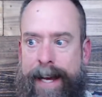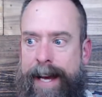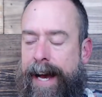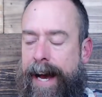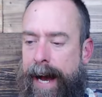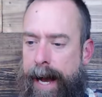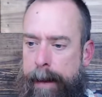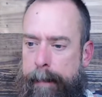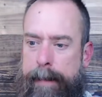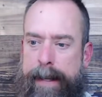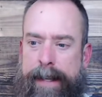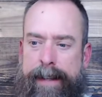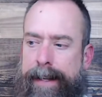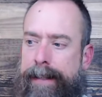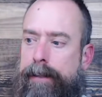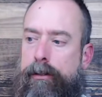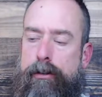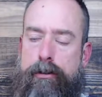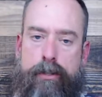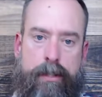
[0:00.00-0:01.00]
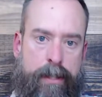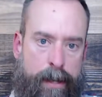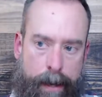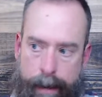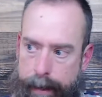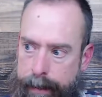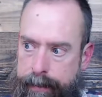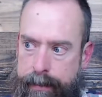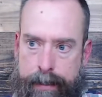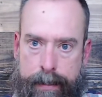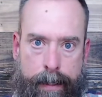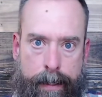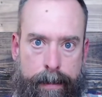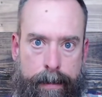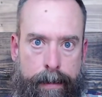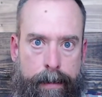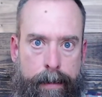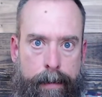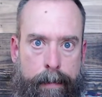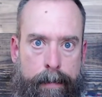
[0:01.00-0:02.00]
I mean like there's constant
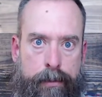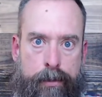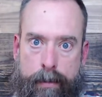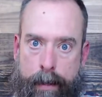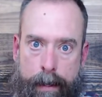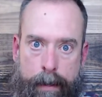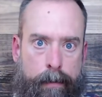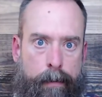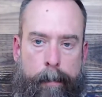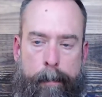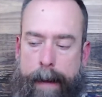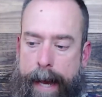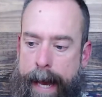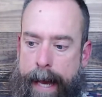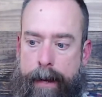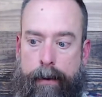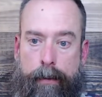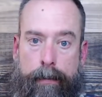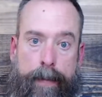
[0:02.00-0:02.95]
struggle, battle.